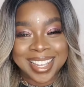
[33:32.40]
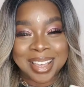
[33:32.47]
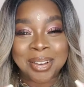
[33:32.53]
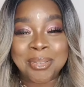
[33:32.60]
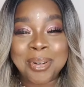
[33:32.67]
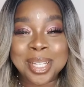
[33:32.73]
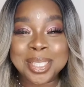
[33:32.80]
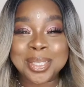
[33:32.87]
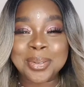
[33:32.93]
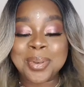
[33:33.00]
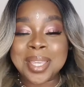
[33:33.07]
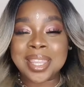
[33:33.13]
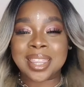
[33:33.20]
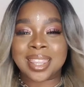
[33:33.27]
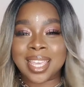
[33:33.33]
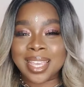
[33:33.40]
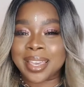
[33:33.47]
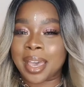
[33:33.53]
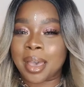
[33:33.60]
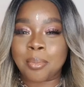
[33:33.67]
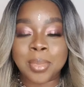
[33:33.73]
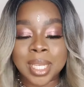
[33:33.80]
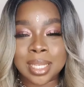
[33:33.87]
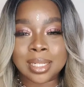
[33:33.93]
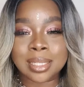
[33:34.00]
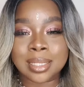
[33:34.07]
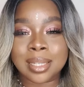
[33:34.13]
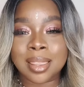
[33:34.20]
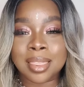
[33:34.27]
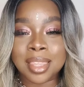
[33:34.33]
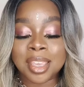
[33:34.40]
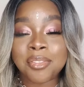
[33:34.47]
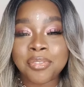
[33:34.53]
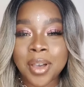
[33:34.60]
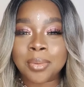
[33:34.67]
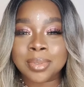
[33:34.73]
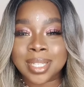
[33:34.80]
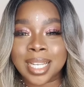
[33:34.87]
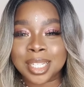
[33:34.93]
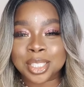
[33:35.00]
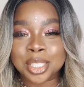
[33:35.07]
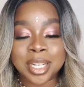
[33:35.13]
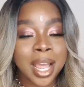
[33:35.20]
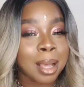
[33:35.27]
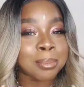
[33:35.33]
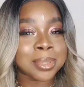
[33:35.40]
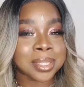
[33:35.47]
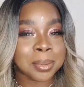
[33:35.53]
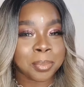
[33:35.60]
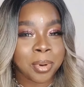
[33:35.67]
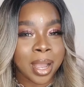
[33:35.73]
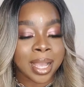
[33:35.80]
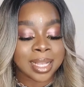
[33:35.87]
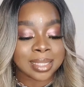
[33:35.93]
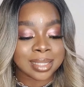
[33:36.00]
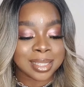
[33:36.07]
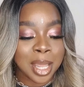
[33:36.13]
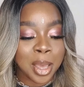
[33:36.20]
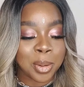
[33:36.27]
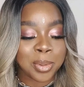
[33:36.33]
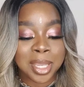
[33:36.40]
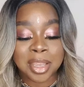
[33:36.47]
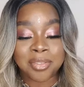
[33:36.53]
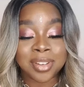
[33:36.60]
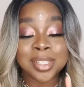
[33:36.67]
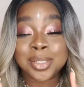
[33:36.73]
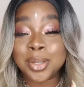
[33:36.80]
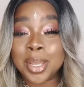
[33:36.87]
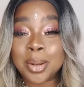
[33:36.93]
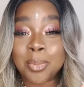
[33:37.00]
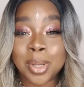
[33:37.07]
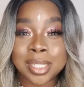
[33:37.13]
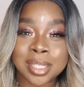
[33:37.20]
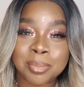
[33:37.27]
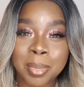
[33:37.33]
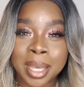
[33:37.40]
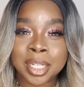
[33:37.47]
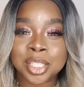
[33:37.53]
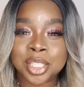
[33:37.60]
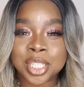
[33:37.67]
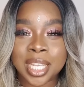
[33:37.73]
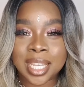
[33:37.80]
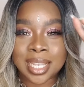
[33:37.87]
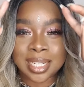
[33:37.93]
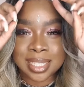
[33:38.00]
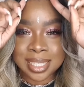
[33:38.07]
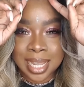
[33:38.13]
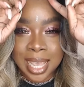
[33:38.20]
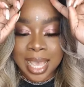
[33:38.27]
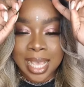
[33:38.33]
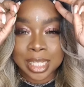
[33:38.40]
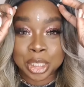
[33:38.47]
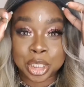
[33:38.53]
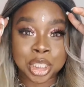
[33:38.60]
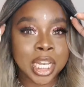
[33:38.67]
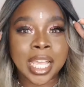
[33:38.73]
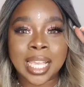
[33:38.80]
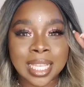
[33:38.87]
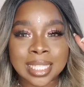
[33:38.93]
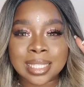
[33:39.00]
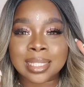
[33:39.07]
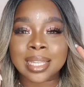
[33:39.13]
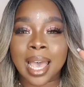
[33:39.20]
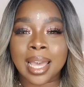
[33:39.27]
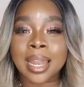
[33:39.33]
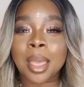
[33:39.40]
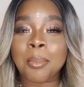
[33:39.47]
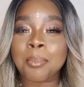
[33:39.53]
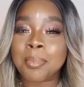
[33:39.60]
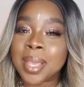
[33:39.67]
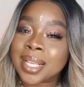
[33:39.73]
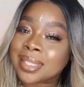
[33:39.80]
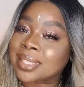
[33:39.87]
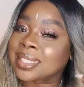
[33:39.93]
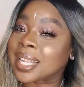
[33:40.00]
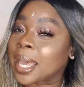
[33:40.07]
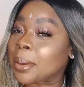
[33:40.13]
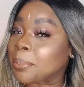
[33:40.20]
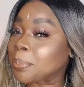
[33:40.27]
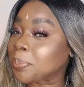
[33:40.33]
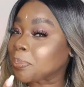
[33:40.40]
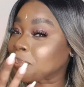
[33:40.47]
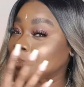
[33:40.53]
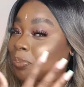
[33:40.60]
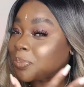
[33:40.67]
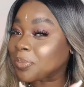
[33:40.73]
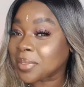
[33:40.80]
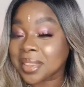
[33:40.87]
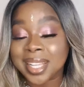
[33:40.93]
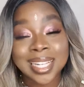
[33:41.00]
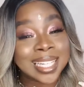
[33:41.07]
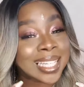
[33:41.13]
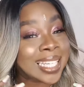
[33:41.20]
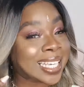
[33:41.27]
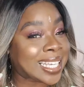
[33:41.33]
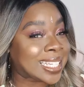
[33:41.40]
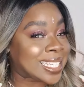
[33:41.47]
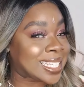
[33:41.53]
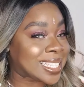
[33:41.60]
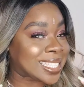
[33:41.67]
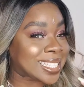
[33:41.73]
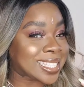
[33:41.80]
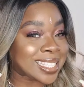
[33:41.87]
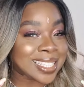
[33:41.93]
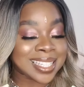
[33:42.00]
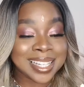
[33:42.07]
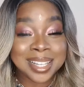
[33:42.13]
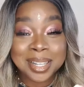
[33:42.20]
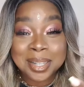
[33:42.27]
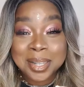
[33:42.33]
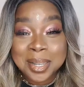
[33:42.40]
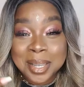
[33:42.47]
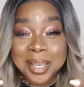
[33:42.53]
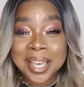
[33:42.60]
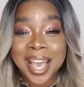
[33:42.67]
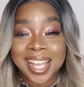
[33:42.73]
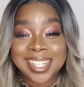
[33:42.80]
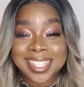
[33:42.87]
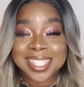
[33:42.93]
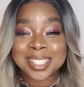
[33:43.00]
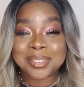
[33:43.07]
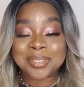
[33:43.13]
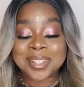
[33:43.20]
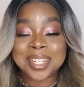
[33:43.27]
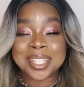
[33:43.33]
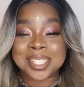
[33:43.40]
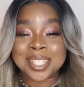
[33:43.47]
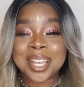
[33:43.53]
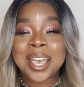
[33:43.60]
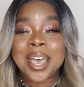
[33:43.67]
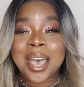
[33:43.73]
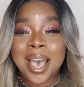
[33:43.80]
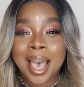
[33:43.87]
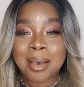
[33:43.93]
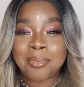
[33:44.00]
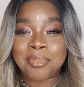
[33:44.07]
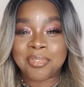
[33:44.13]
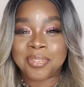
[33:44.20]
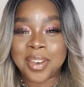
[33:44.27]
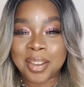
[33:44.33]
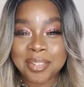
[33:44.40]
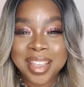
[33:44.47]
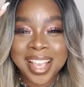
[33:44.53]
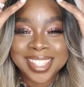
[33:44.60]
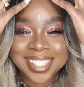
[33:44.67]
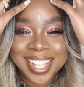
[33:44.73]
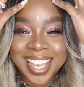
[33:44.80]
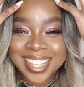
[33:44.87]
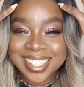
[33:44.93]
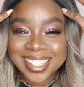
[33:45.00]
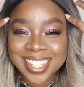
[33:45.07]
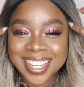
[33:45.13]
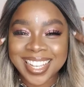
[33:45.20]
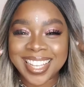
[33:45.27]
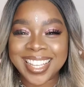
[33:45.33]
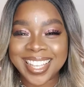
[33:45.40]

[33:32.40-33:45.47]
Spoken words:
What do we think? I mean, the foundation, I'm surprised. Now, even though it wasn't my shades and I mixed them, look at this. Look at this finish. I'm very excited.